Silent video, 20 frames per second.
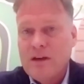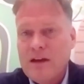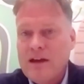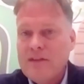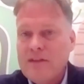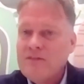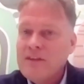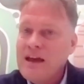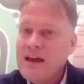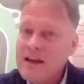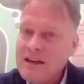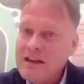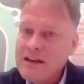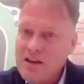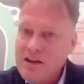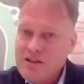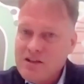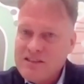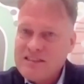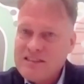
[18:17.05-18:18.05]
and then
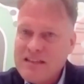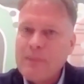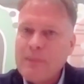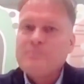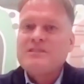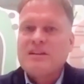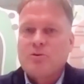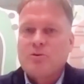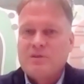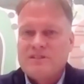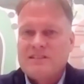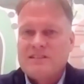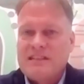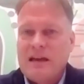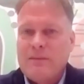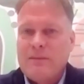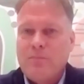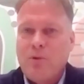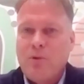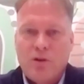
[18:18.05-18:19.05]
a subsequent
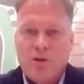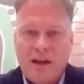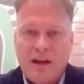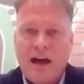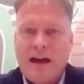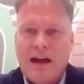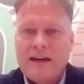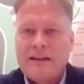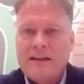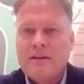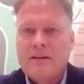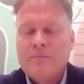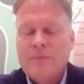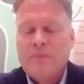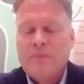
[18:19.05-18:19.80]
step online.